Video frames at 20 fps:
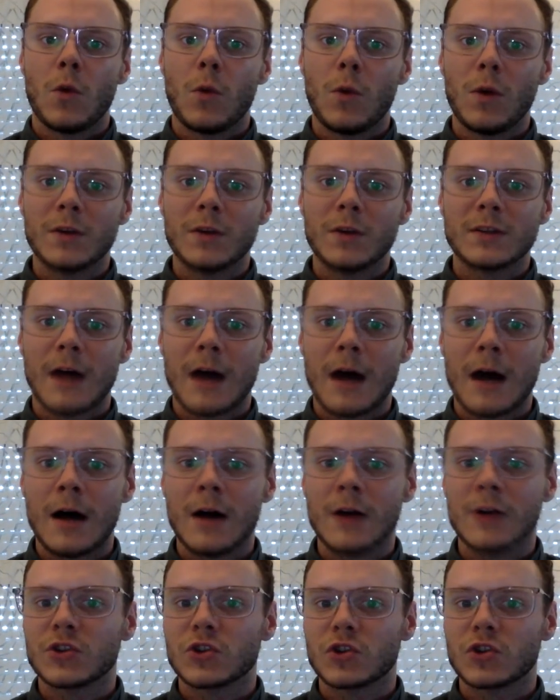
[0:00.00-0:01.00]
what
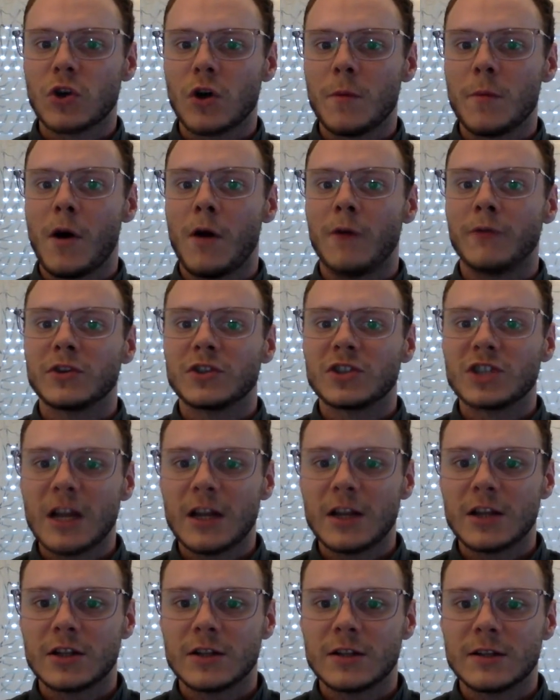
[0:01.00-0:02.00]
are some of the
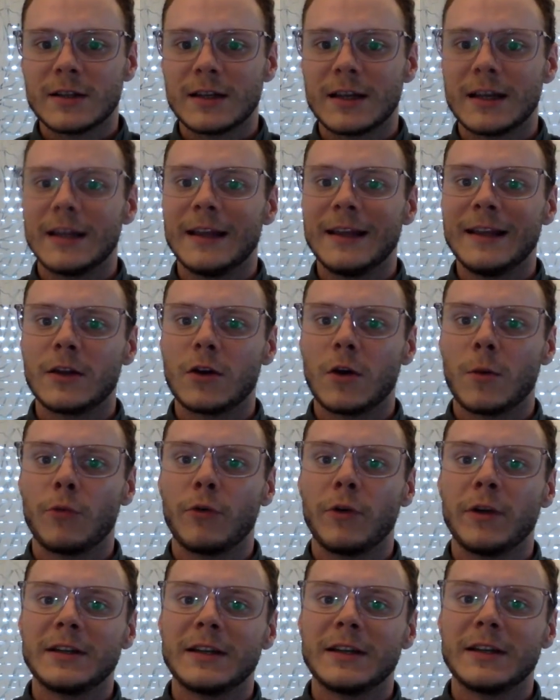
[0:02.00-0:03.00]
challenges in
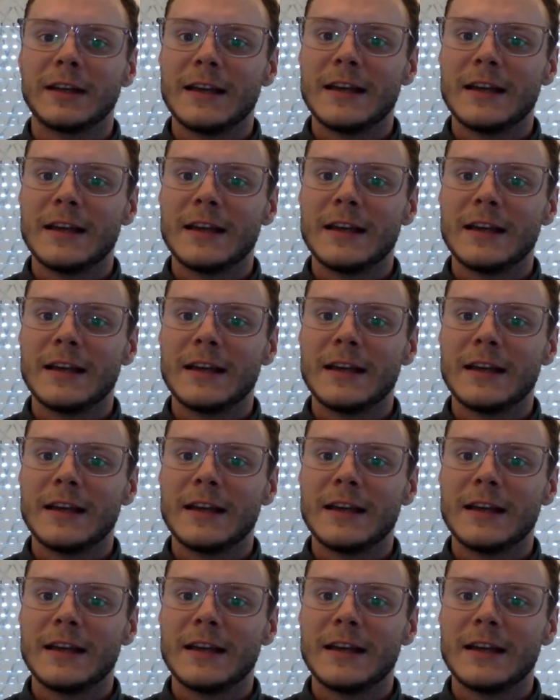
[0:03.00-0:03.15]
incorporating